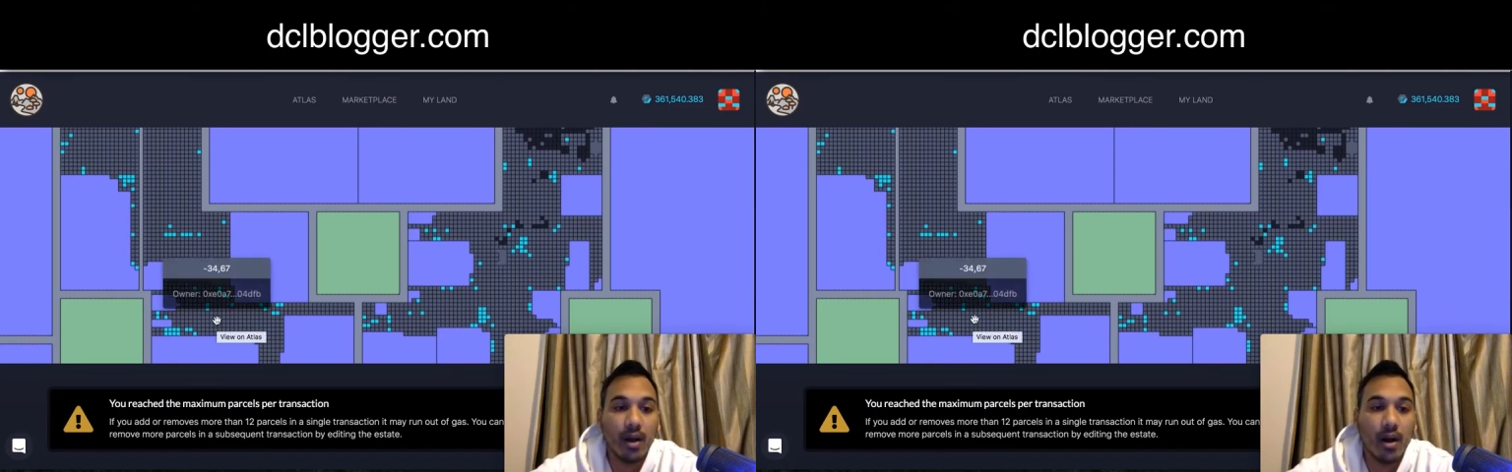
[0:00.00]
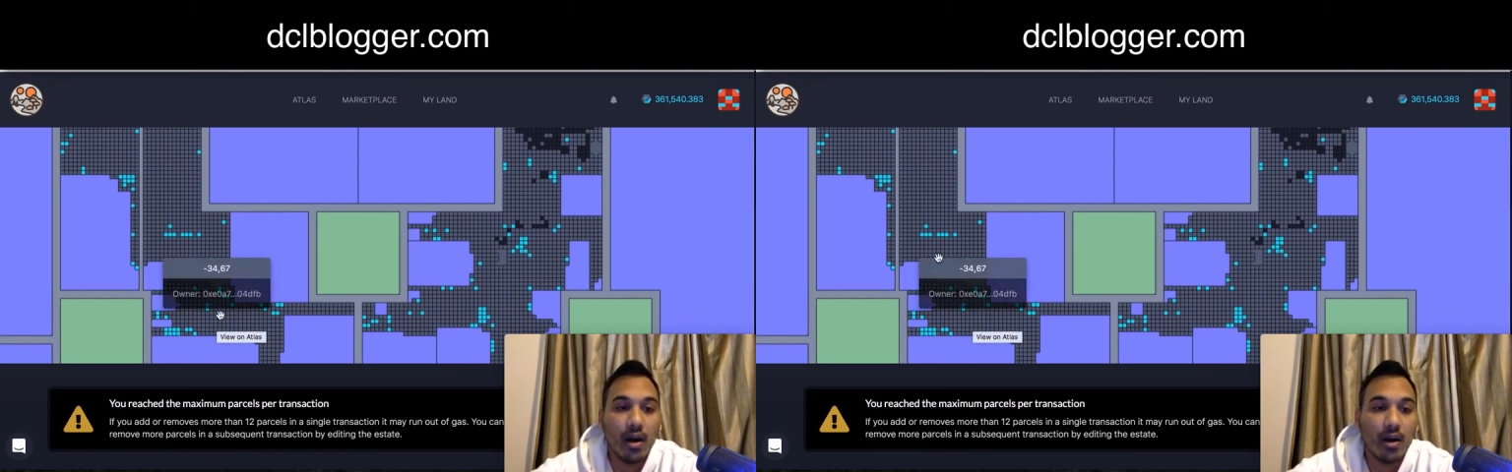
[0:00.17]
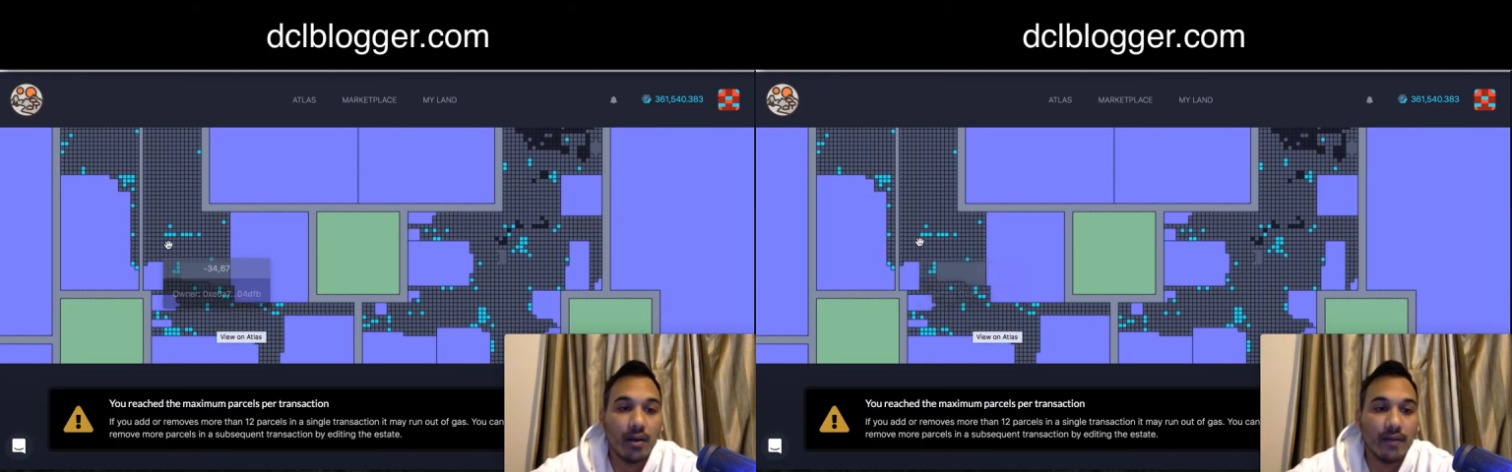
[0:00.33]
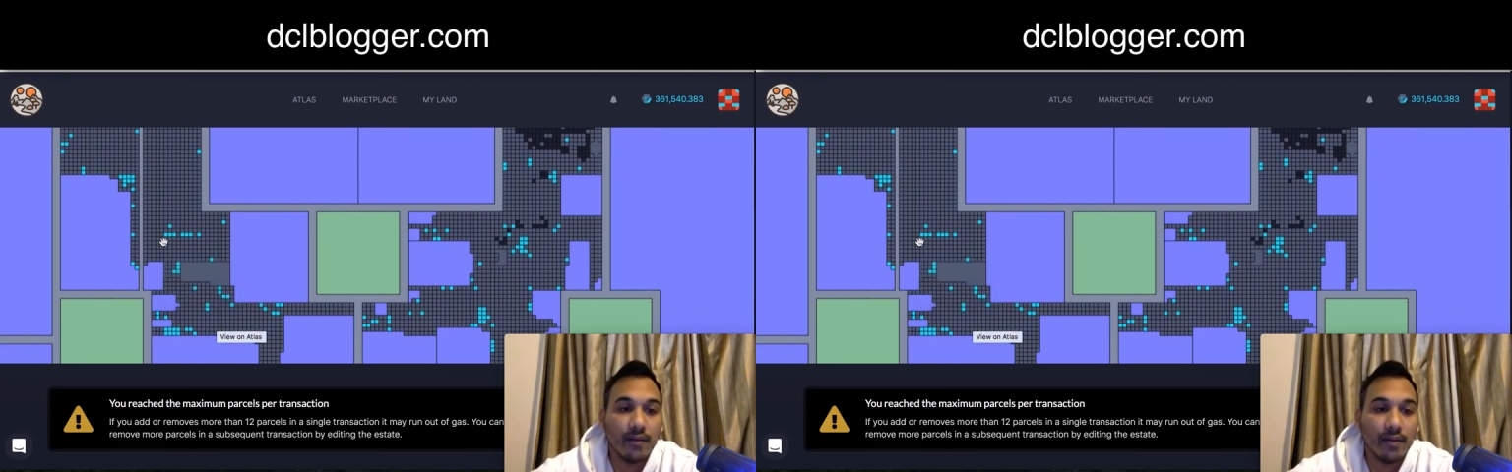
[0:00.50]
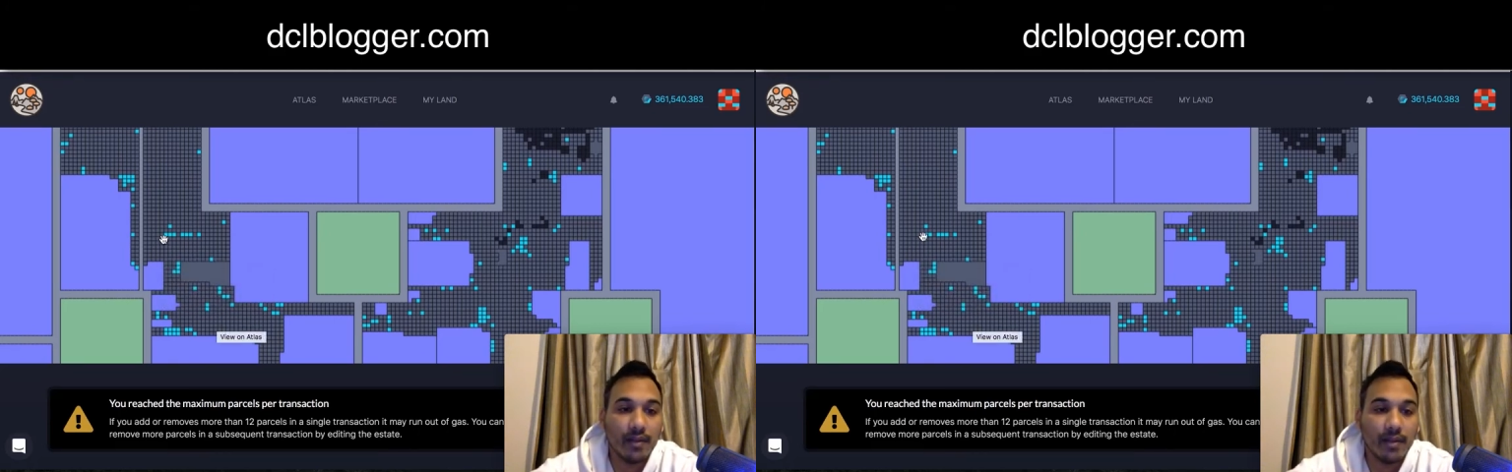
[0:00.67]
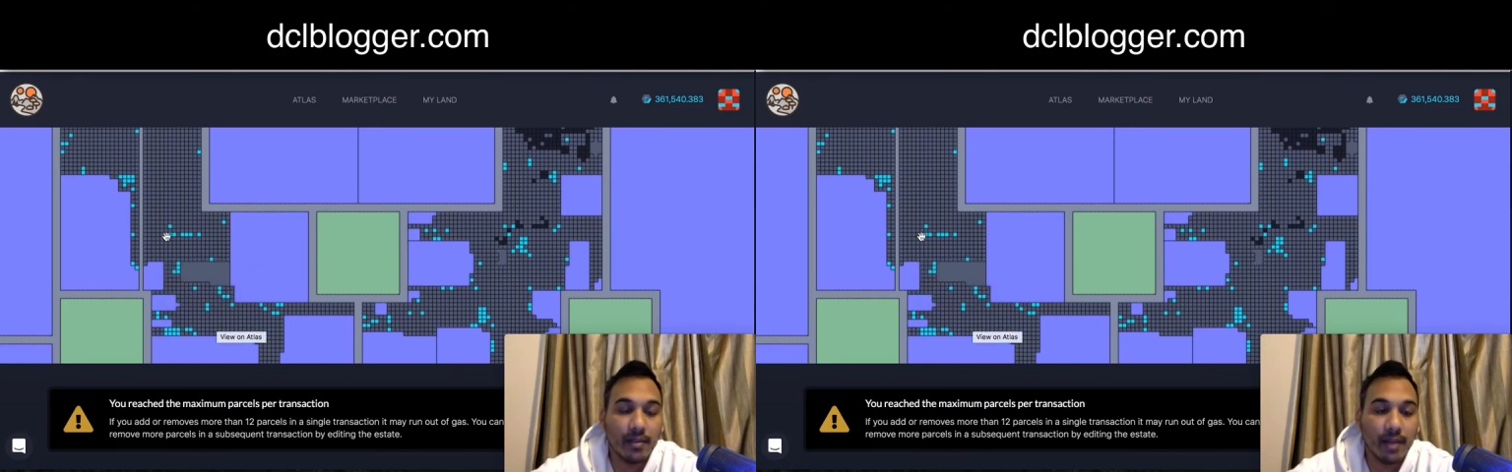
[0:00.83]
of
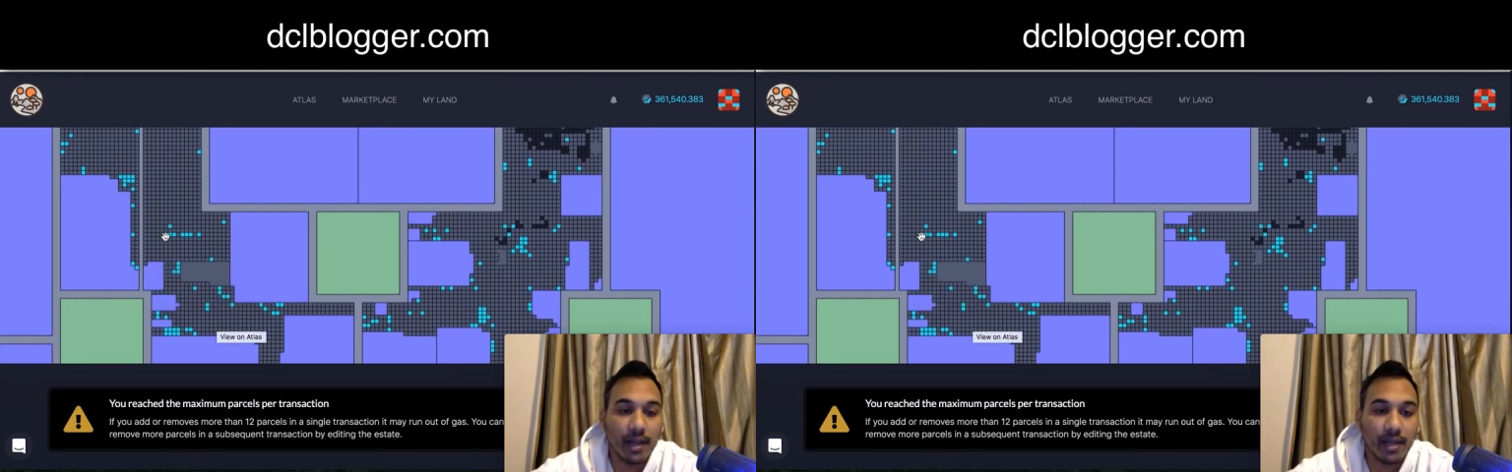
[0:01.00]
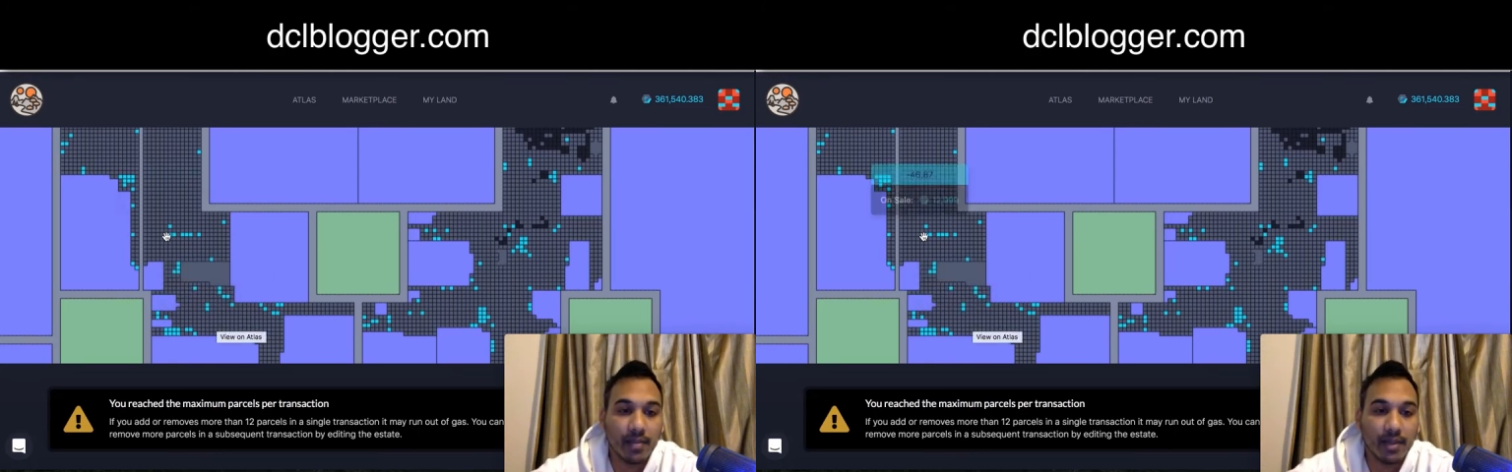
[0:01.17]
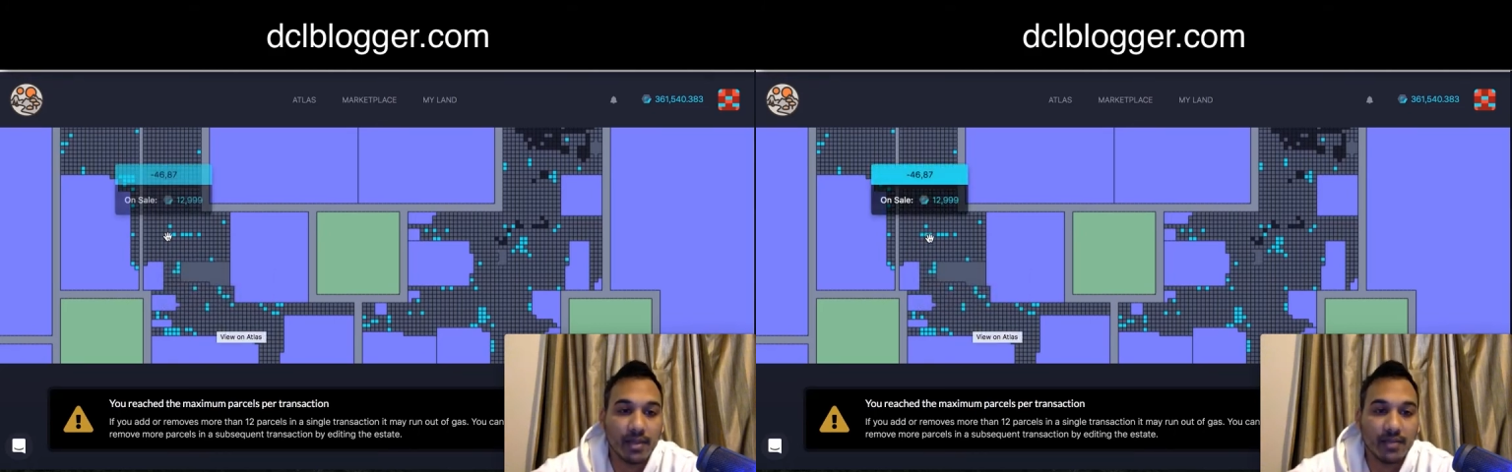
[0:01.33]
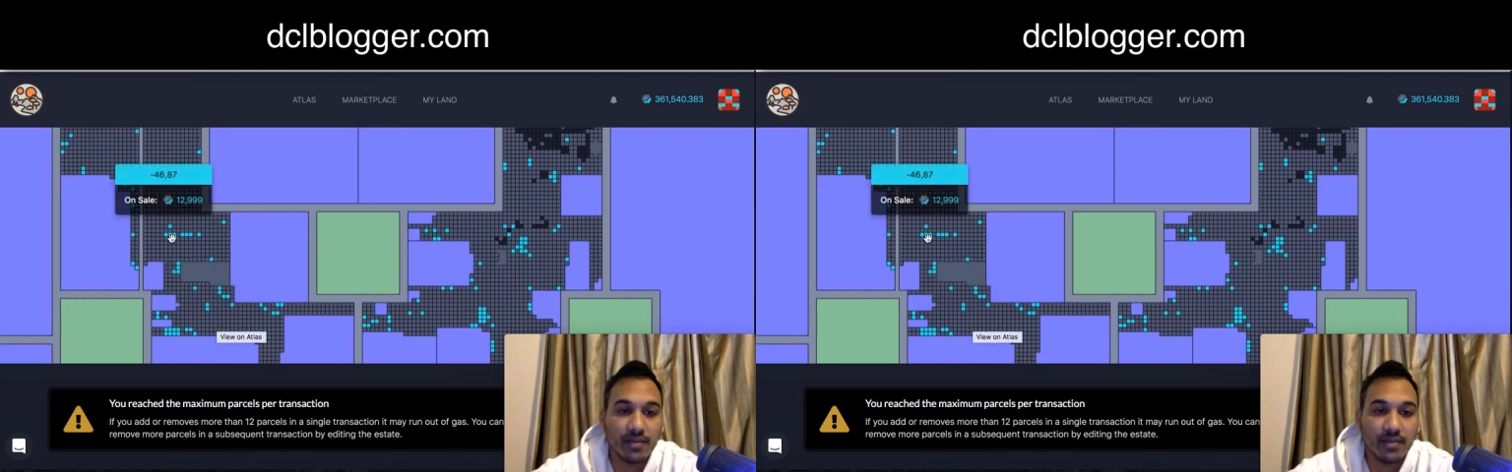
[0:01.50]
the marketplace